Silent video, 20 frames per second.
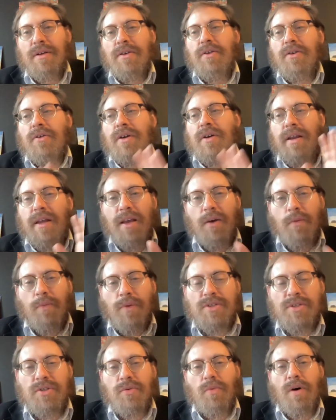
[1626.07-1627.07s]
you could eat
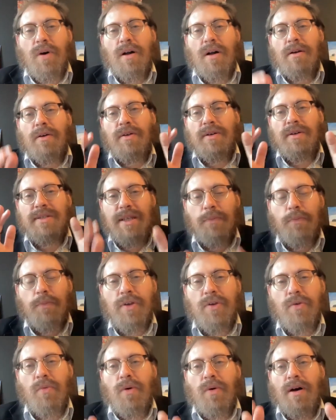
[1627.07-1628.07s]
what you want, go to sleep
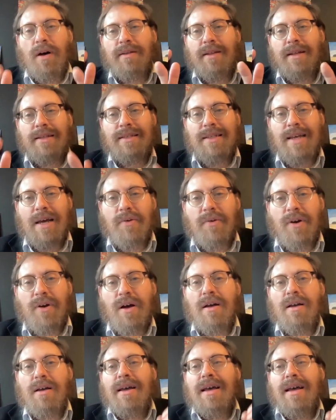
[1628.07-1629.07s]
when you want,
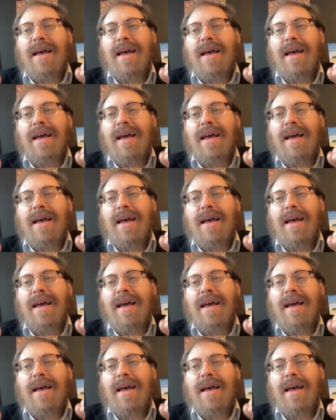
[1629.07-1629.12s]
etc.